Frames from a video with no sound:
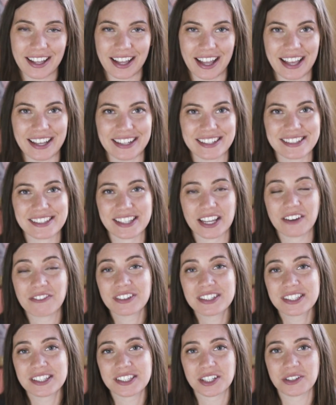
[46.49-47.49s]
And San
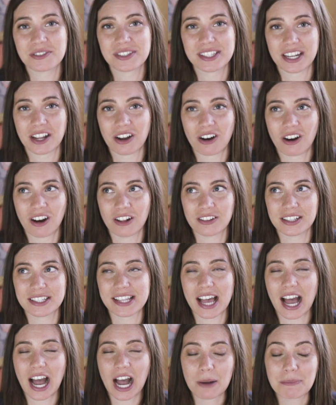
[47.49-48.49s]
Francisco City Hall is
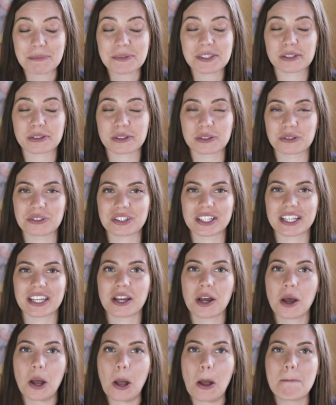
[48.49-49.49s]

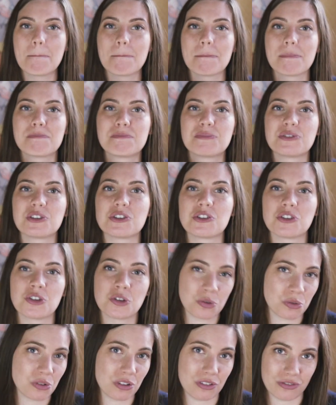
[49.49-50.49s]
absolutely
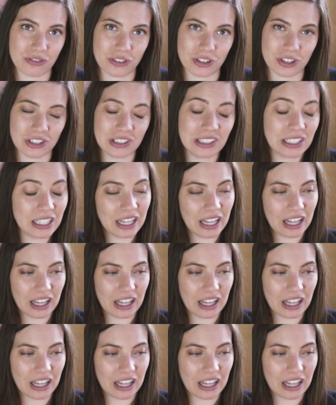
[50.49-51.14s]
beautiful.